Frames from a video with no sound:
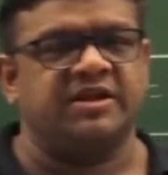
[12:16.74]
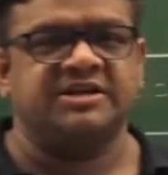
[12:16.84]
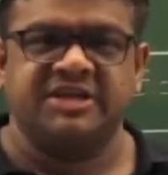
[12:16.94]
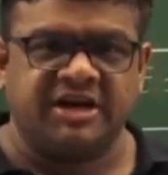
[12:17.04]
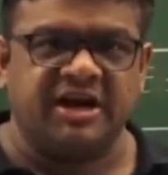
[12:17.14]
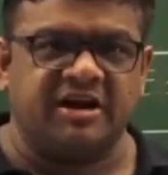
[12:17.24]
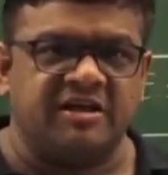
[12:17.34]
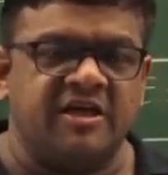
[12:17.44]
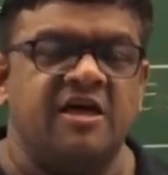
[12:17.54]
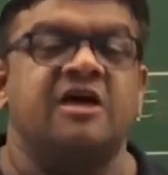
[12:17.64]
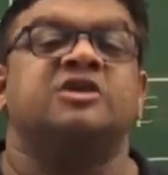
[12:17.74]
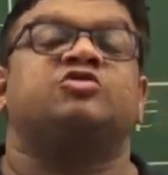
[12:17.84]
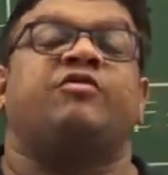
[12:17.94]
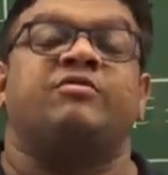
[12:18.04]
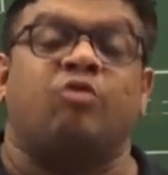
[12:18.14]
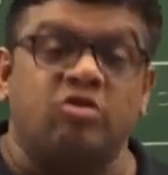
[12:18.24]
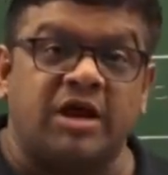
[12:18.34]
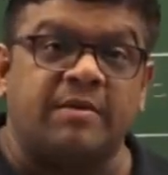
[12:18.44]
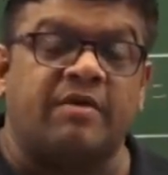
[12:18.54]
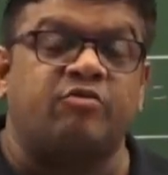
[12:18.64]
Is it clear? So one more
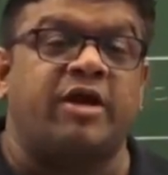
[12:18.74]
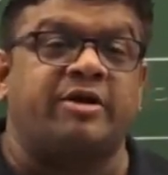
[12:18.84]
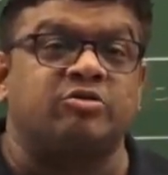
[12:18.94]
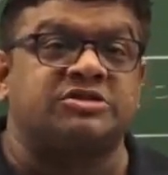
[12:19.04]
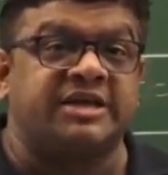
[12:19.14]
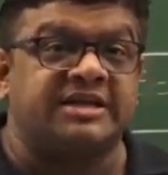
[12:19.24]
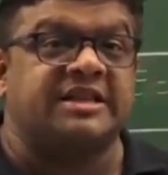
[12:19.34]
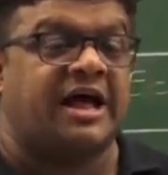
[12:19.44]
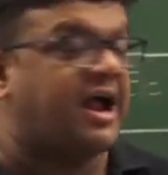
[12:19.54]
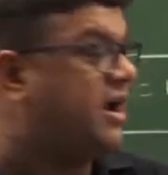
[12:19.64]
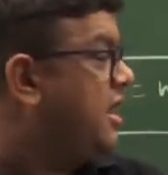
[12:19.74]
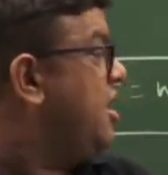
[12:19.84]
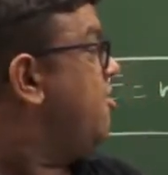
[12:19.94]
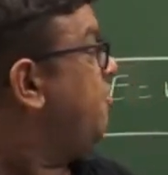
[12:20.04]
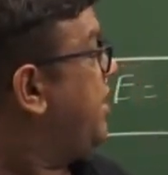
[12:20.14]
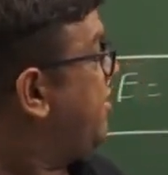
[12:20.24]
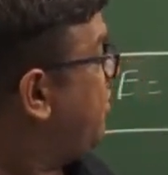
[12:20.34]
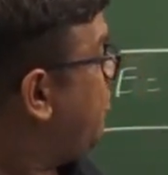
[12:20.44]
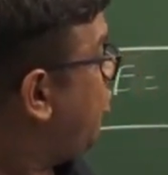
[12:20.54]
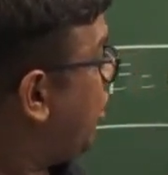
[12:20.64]
time I would like to say that
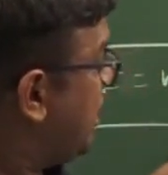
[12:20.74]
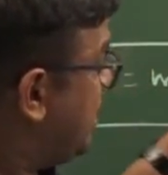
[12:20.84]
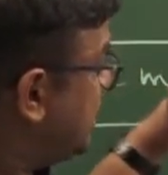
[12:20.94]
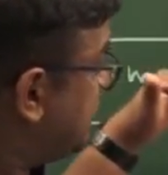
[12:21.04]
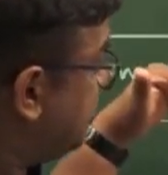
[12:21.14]
whenever body is